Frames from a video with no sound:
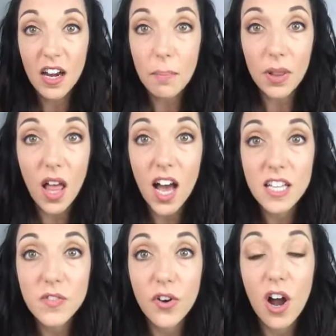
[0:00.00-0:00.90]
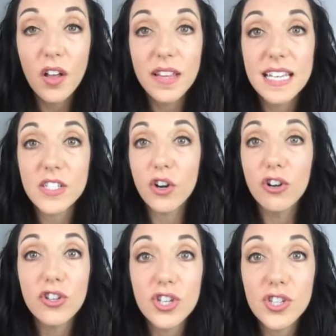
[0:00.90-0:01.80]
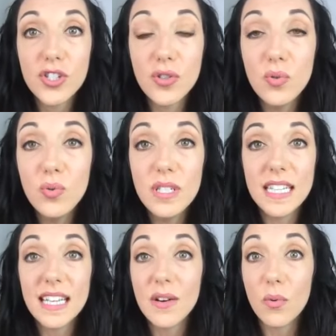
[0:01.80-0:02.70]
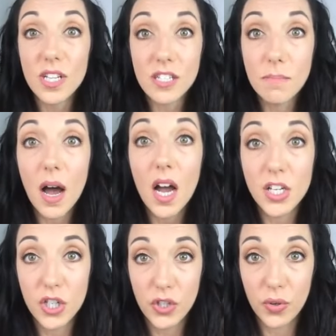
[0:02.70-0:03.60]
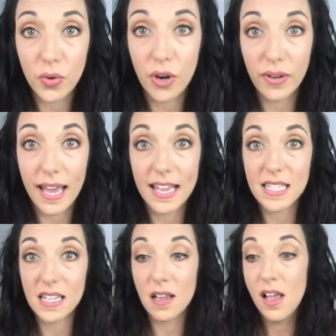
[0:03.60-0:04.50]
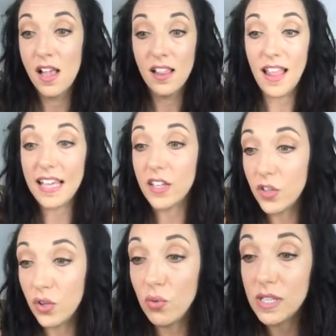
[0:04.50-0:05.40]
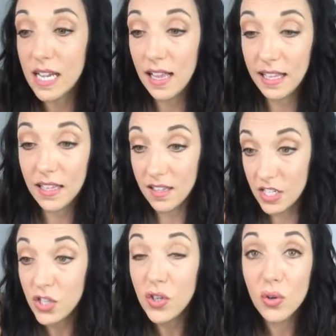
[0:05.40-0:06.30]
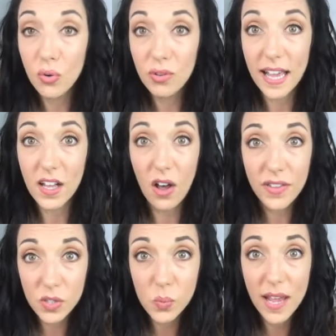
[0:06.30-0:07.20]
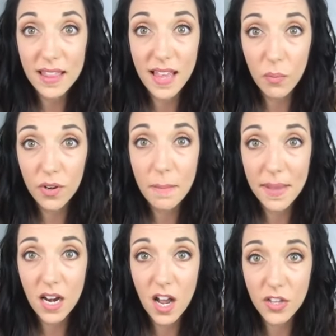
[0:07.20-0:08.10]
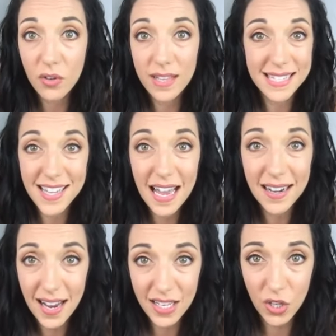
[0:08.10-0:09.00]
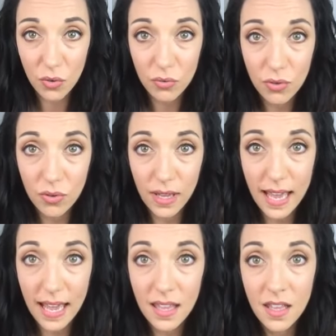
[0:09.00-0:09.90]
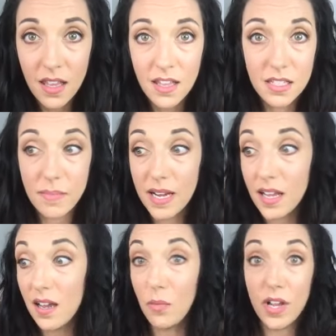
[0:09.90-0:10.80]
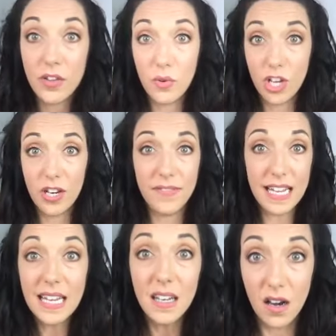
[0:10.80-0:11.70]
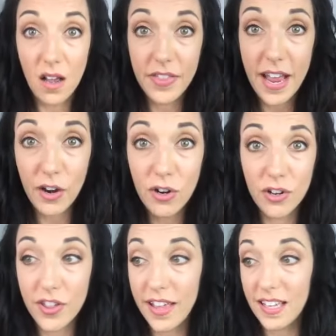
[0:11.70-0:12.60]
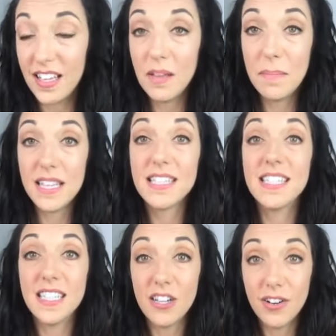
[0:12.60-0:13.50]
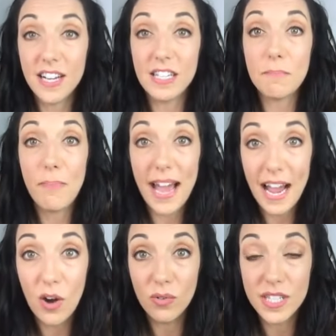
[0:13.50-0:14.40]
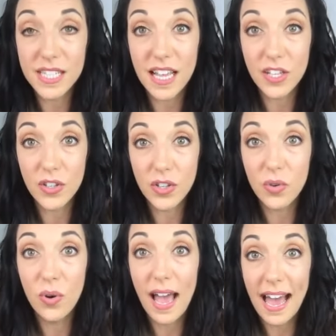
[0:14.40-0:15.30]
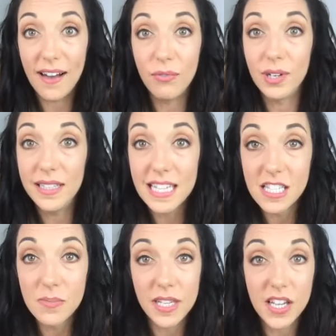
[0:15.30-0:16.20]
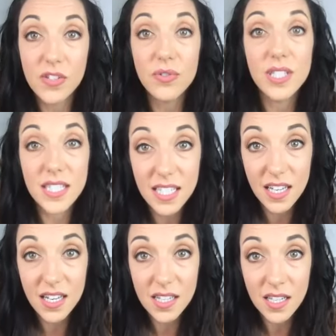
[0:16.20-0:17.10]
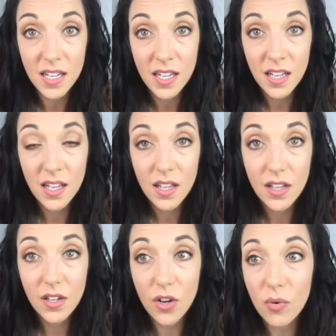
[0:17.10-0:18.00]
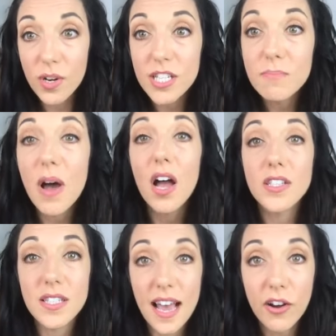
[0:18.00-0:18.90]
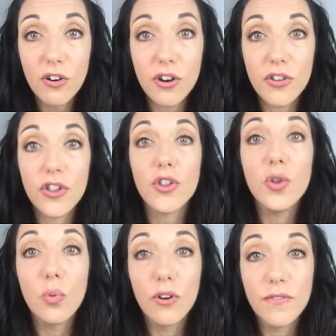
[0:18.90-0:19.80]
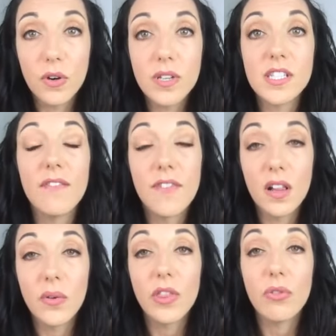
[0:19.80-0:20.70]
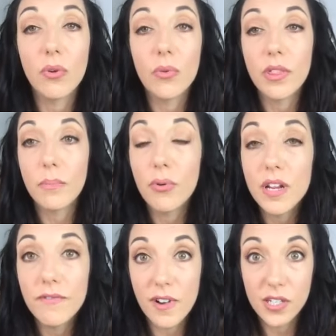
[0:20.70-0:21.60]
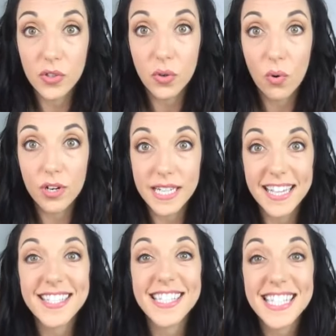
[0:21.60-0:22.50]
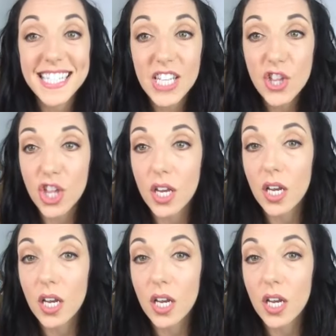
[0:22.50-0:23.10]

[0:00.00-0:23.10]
applause for all these urges you didn't respond to, okay? It's like you telling, it's you, like all this weight that would have been on you that's not on you, okay? Depending on what you could have eaten on that urge. Like, it could be serious pounds that you have released because you didn't, you know, respond to that urge. You were focused on following through with prefrontal cortex decision,